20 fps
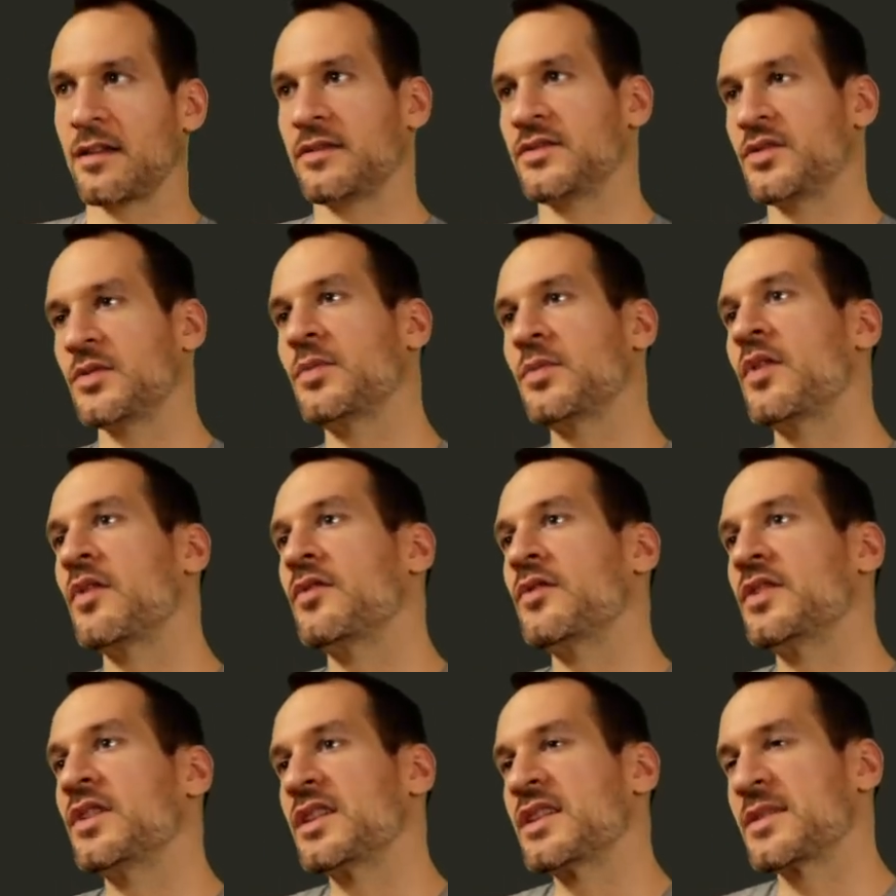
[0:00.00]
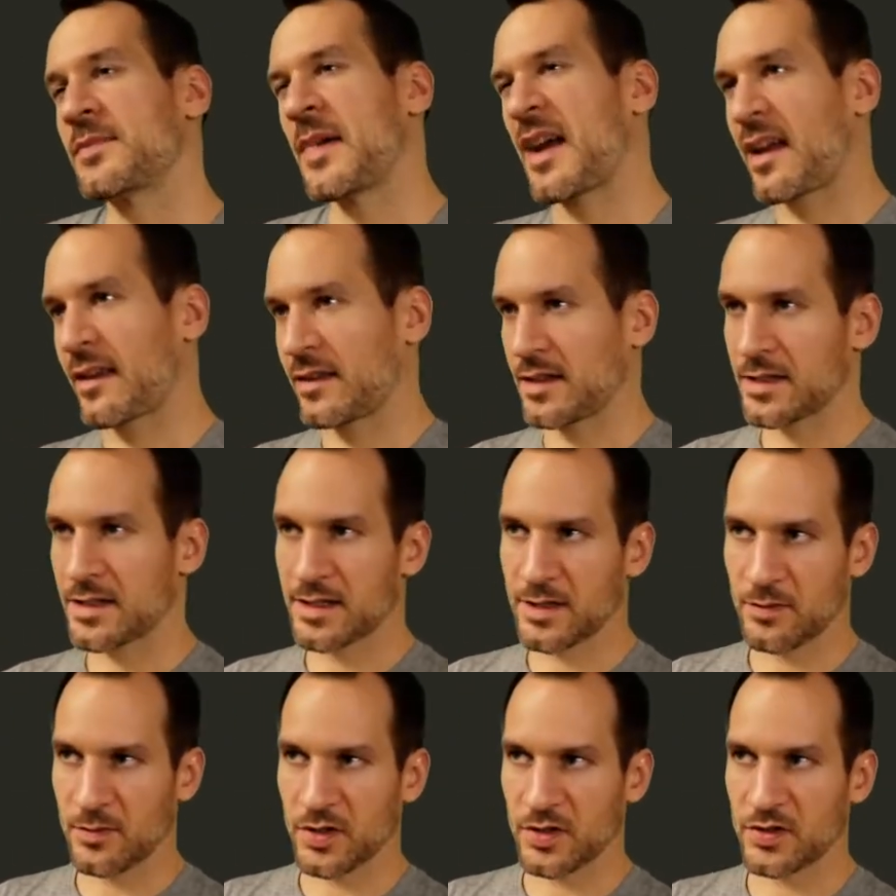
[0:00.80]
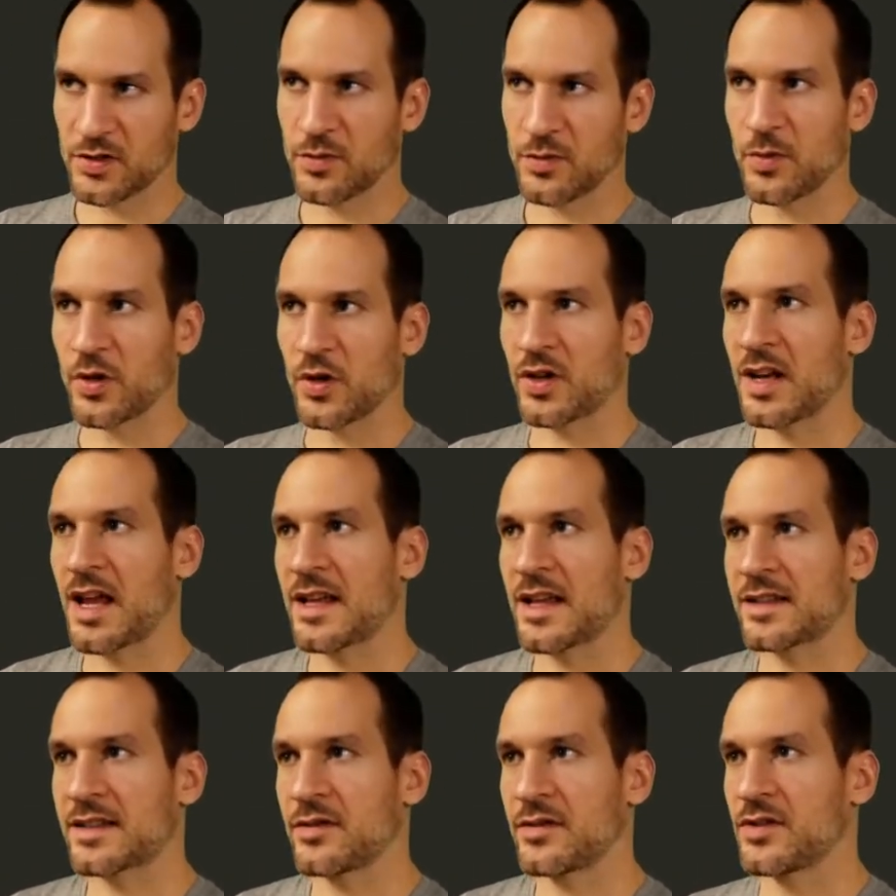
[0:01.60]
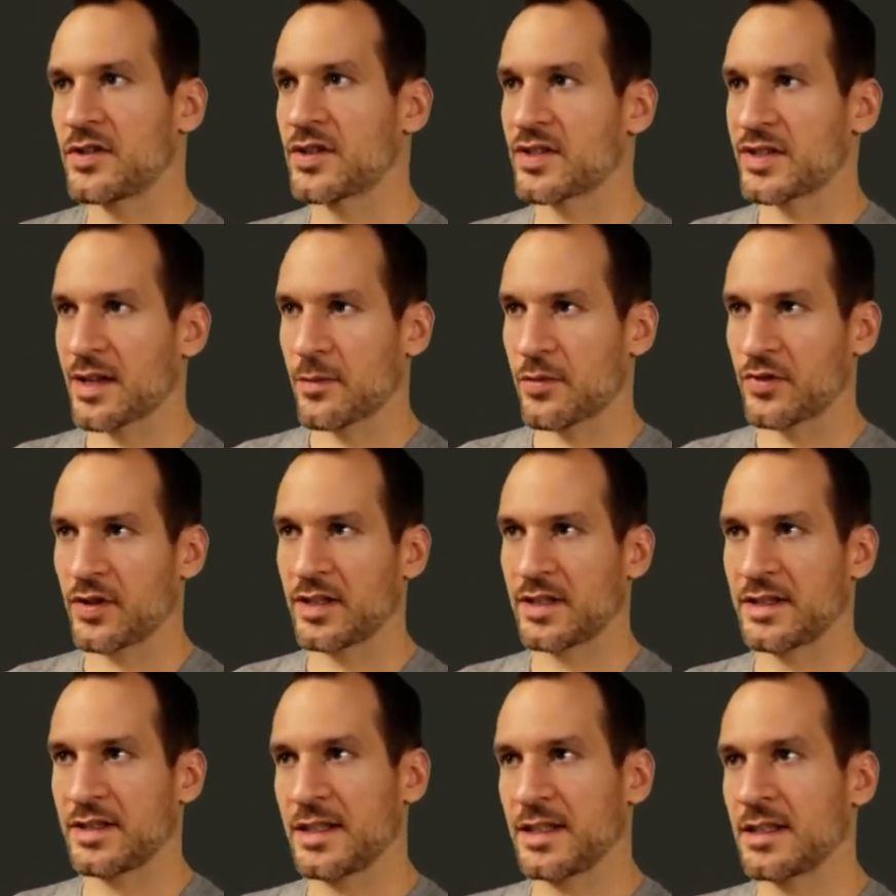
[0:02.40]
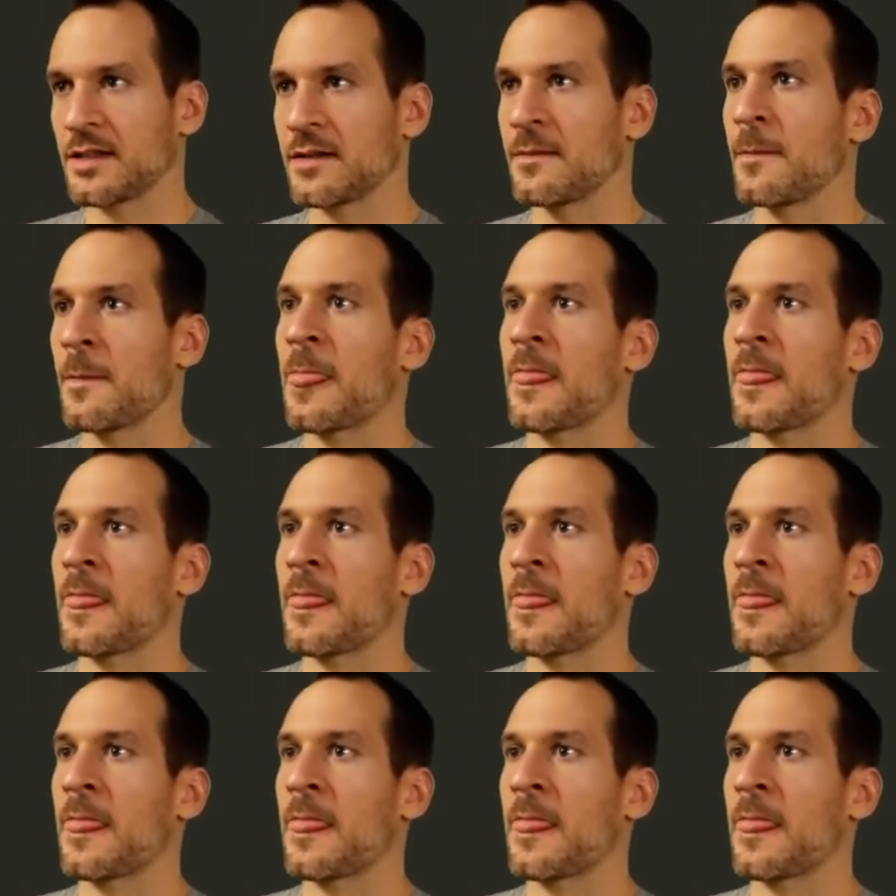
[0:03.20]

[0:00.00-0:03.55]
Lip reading: Turbo would expect this to be a Turbo class, so we just separated it.